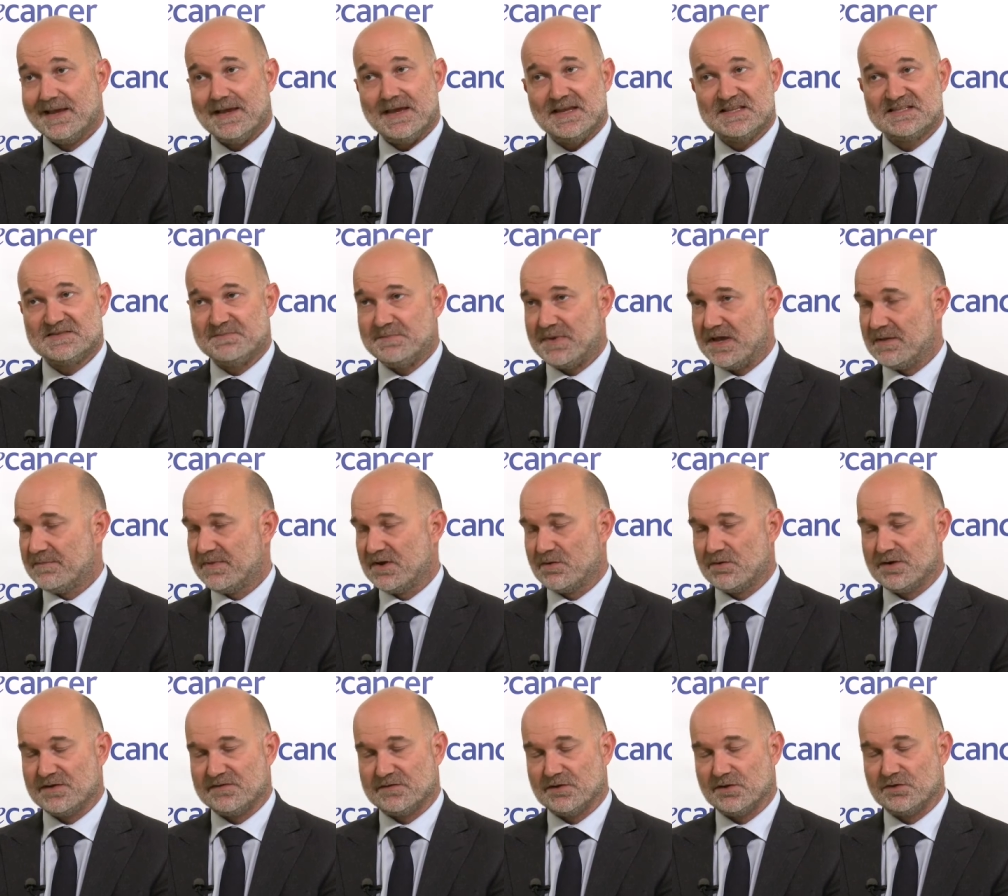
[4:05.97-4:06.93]
It's maybe
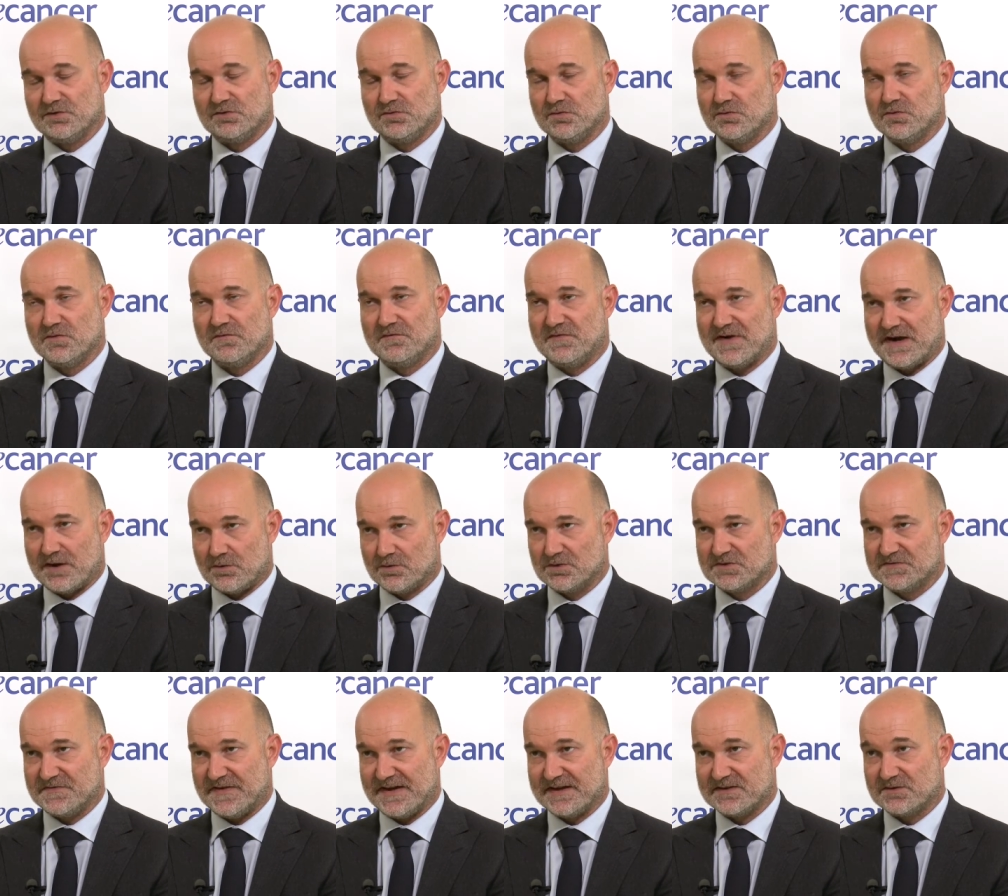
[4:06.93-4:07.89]
related to
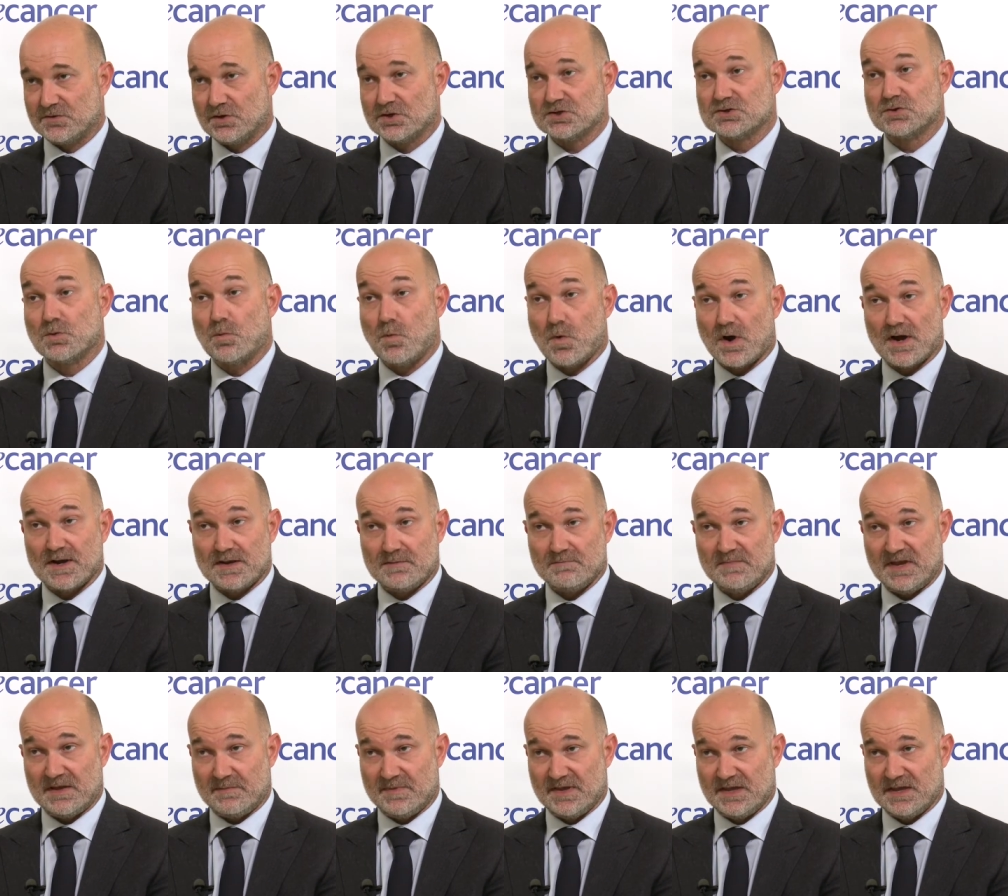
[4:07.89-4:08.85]
various factors. One,
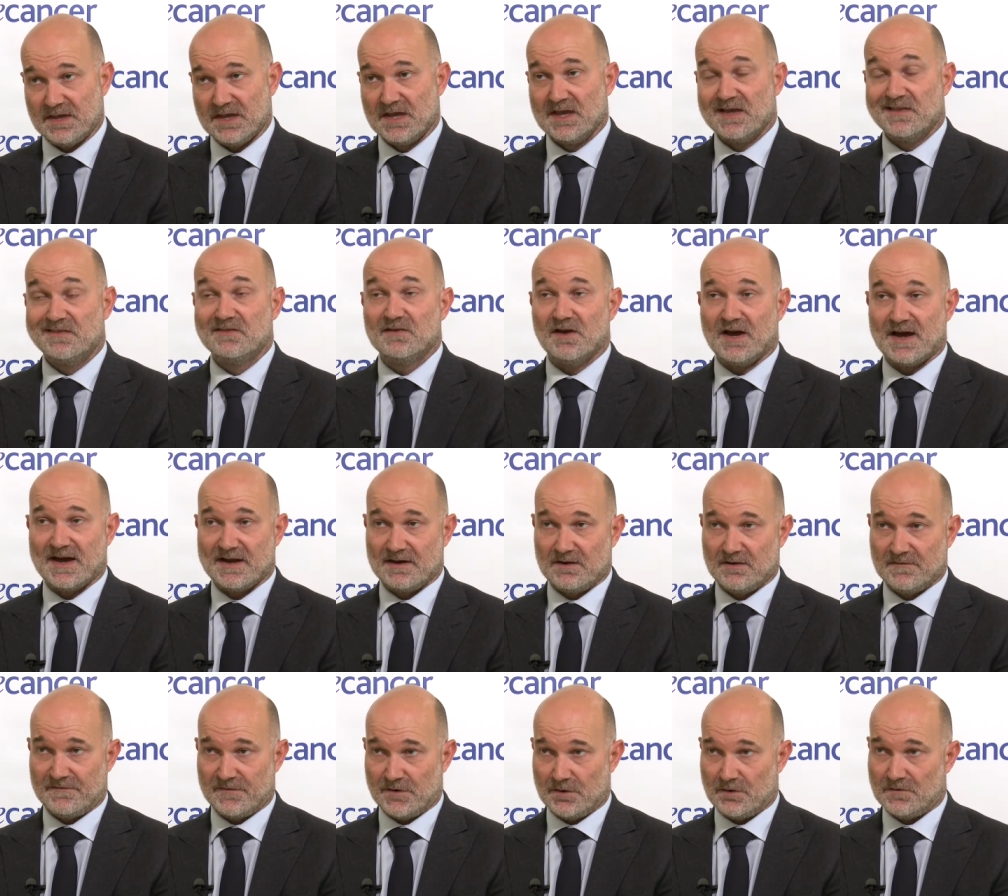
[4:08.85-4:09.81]
maybe the high
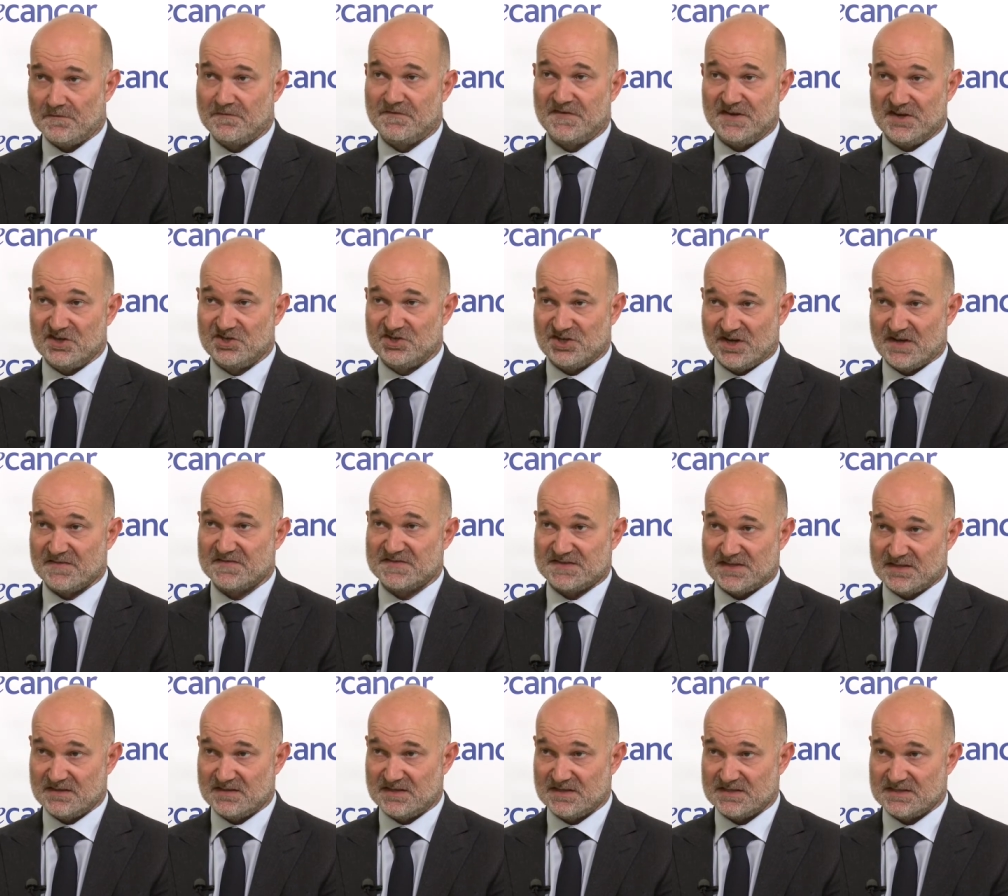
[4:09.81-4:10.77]
level of VGF
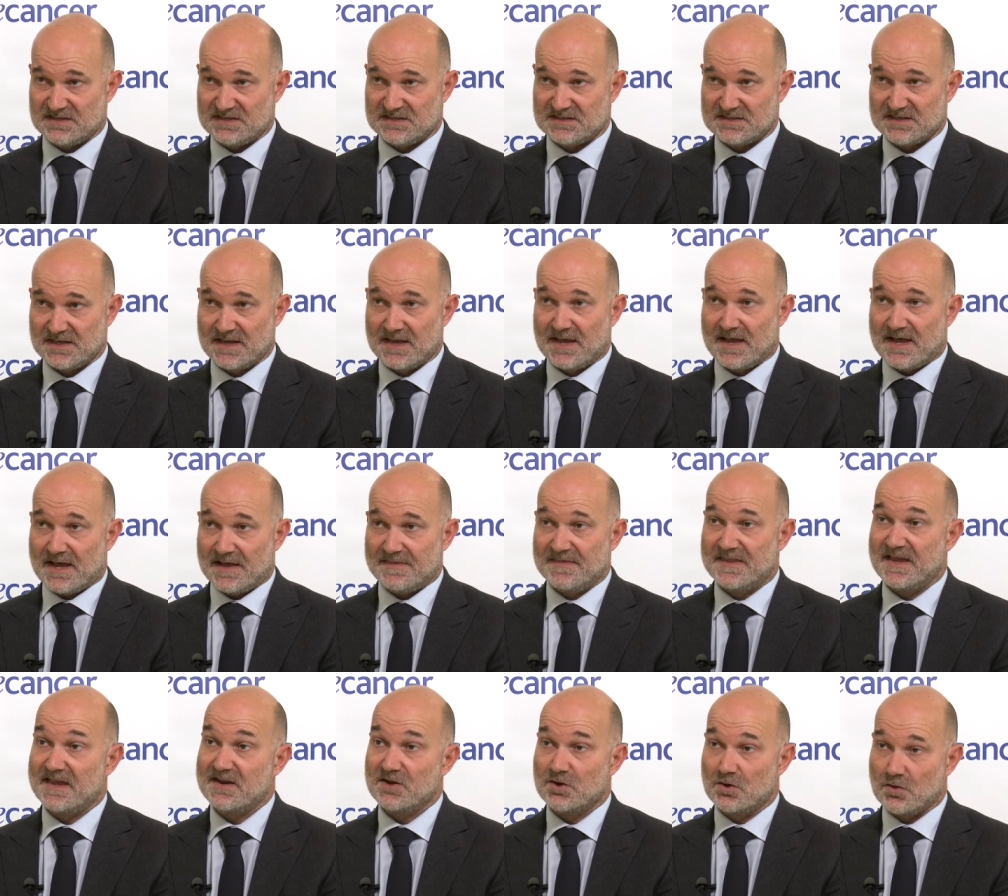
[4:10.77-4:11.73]
synthesis. And
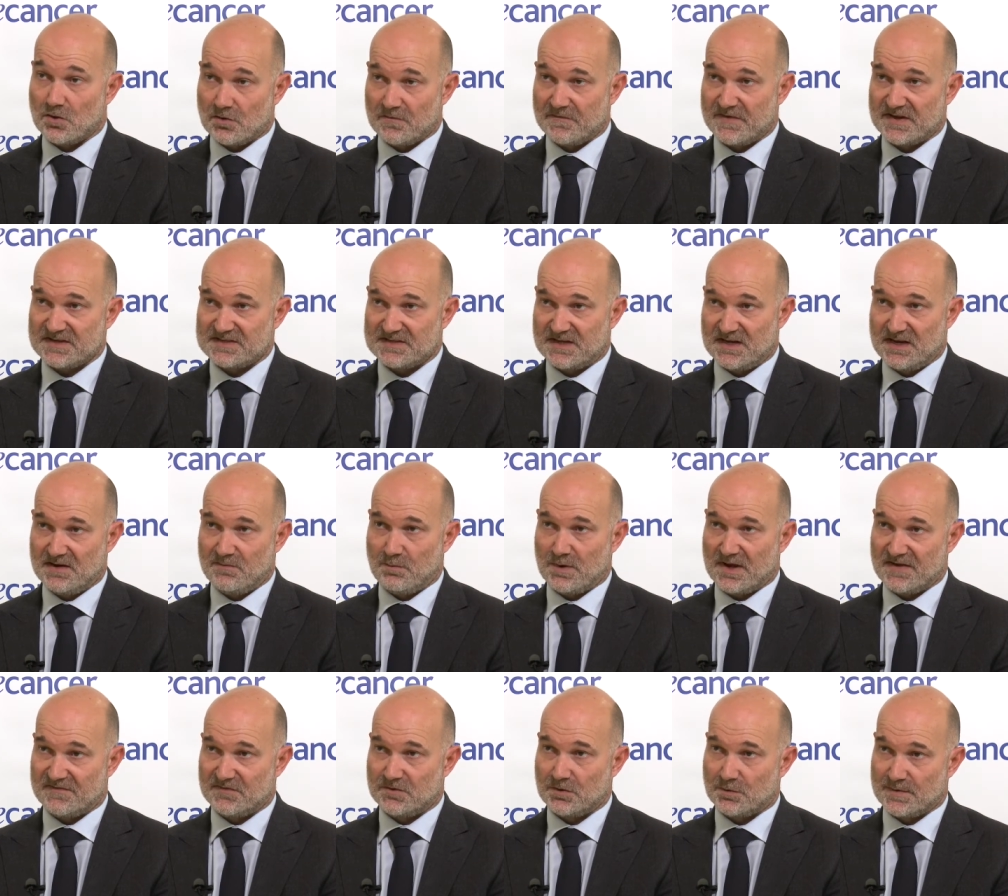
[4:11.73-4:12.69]
then conversely,
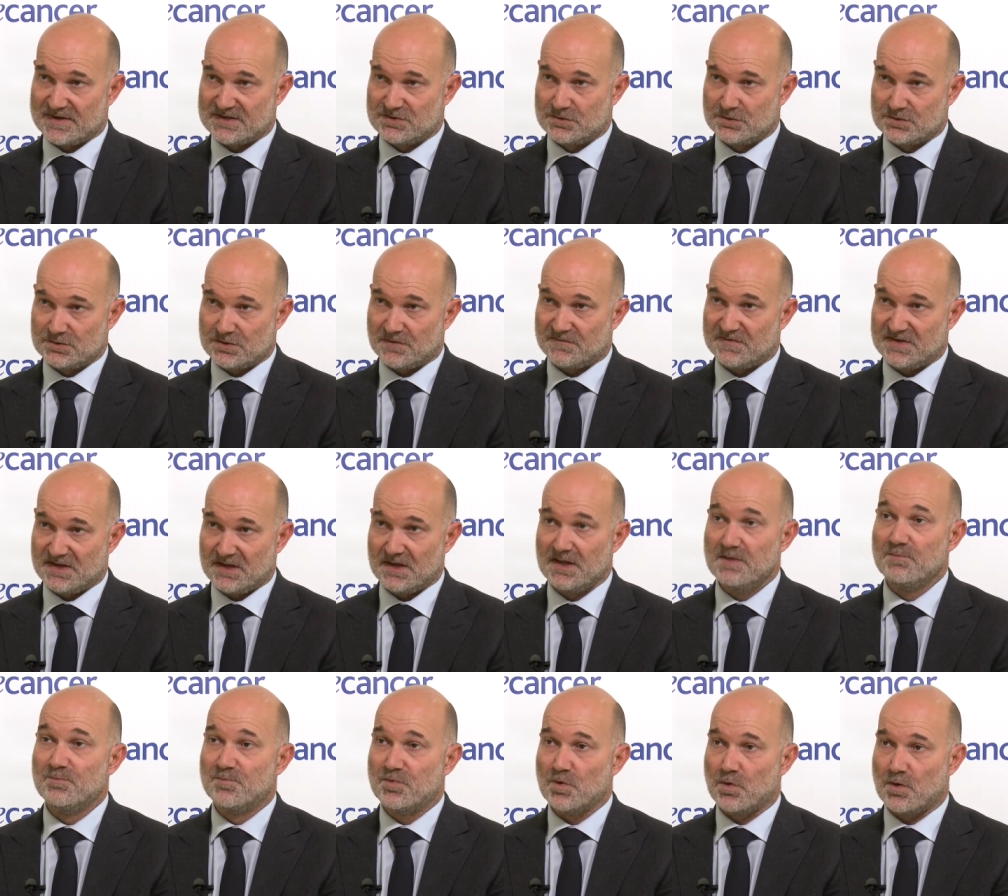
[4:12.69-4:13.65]
we have the results of the
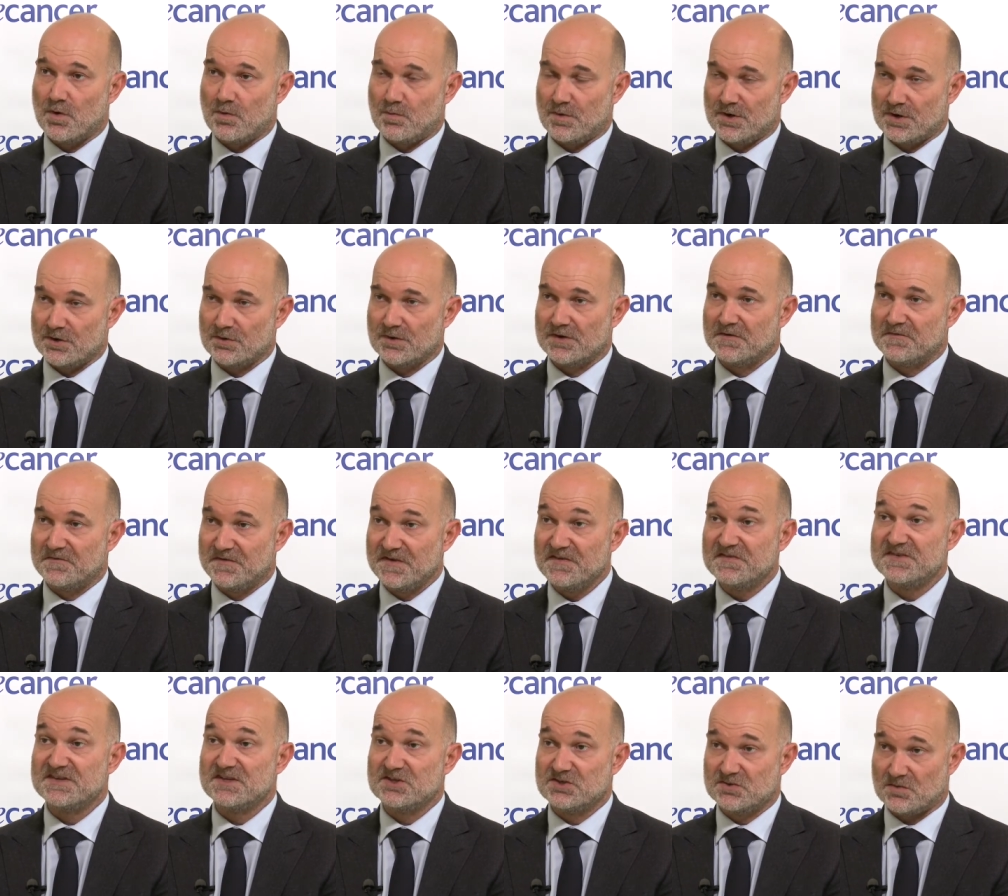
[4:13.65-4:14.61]
IMPOWER
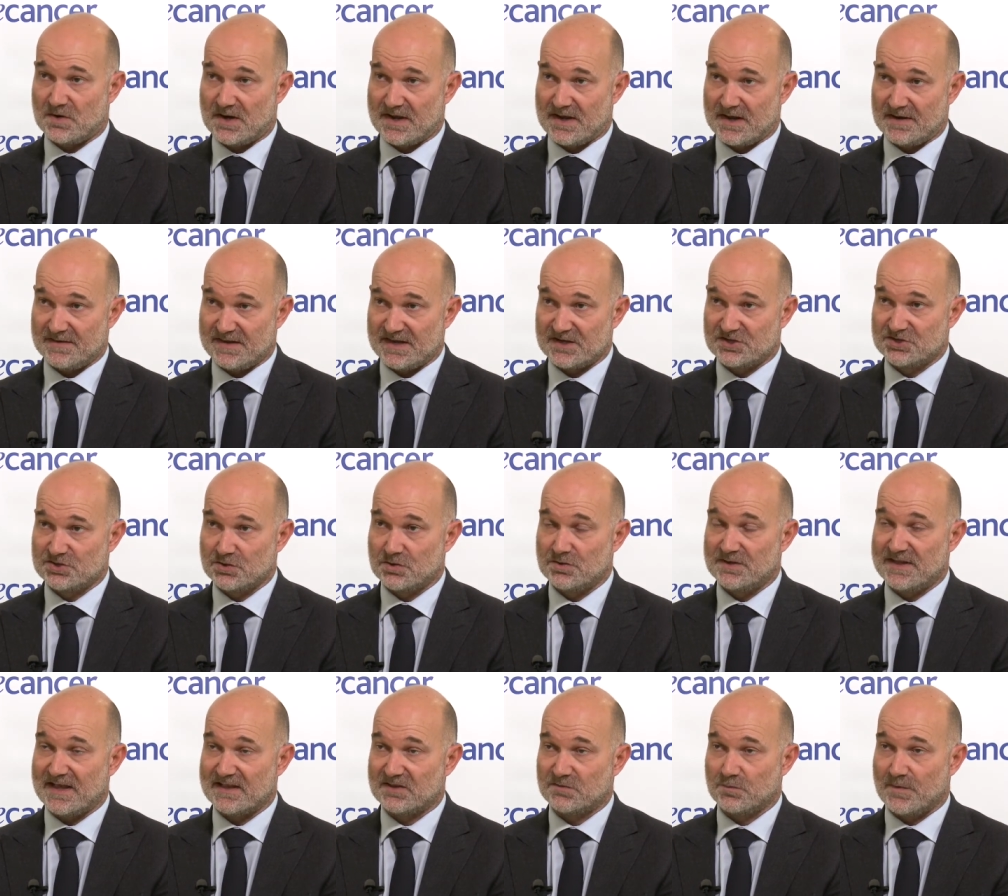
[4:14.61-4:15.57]
150 trial that
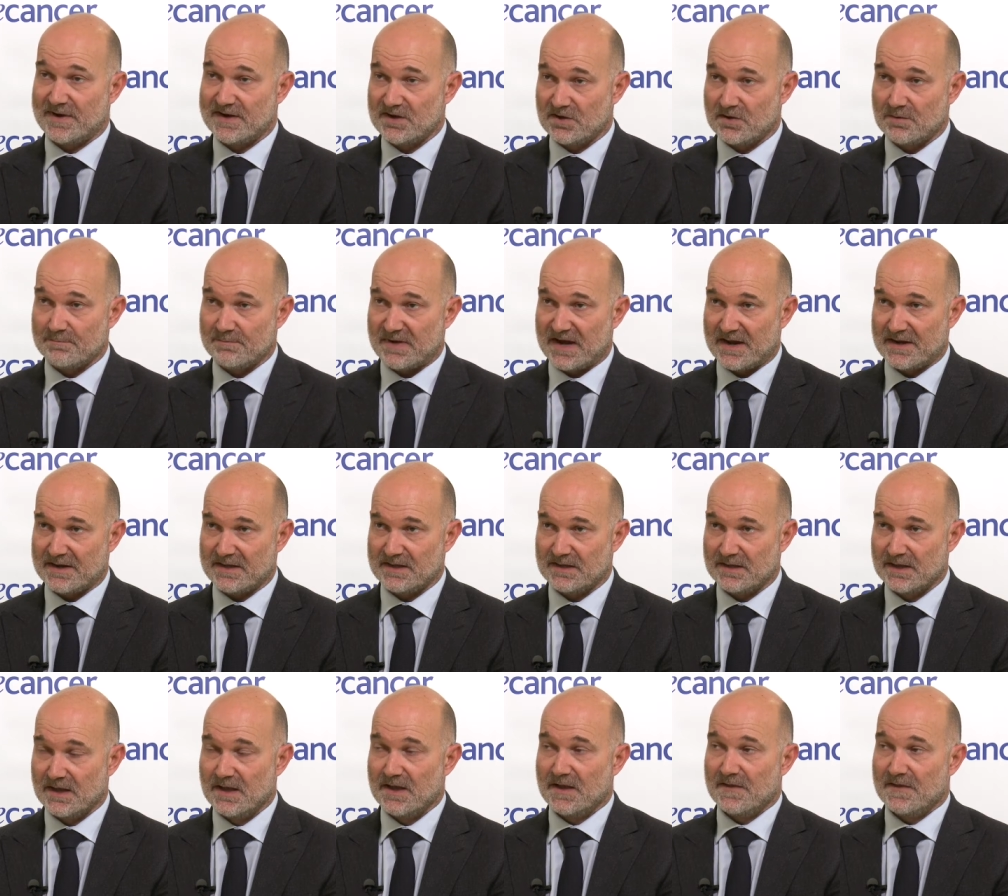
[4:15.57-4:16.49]
showed that when combining